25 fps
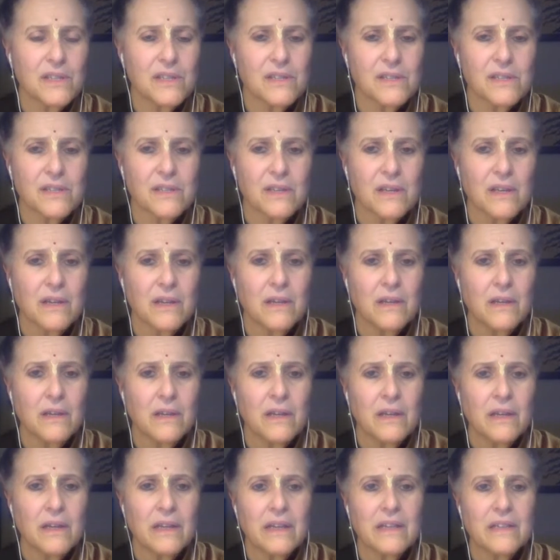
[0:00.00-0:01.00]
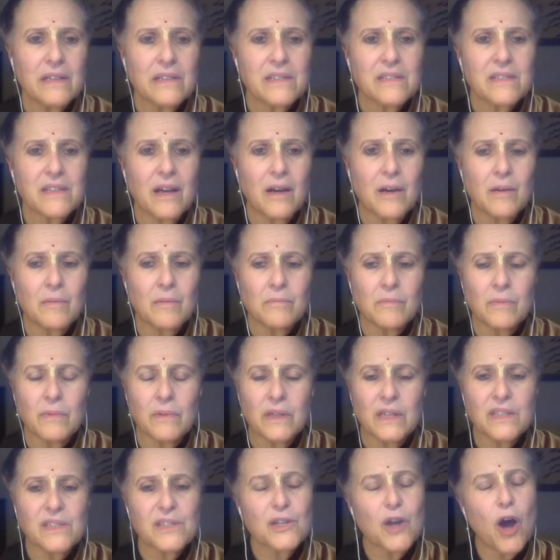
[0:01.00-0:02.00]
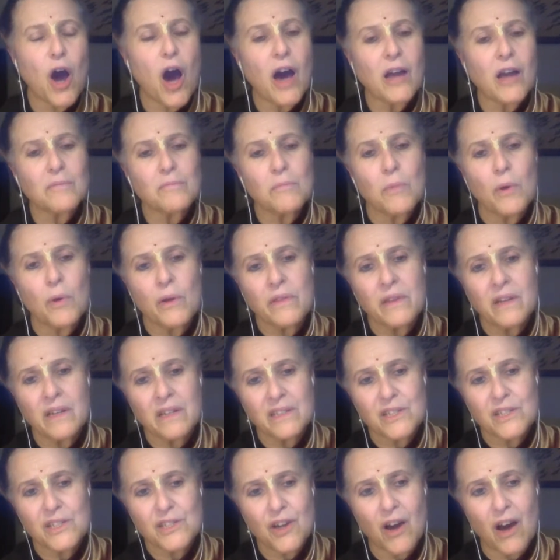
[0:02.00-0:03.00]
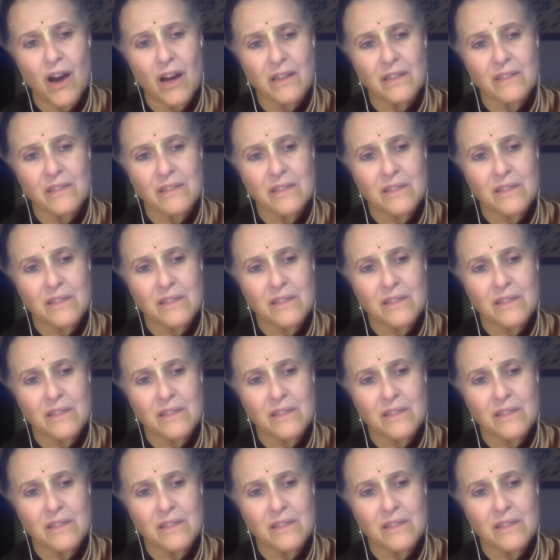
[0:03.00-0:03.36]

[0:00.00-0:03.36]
is—it's caught more than it's taught.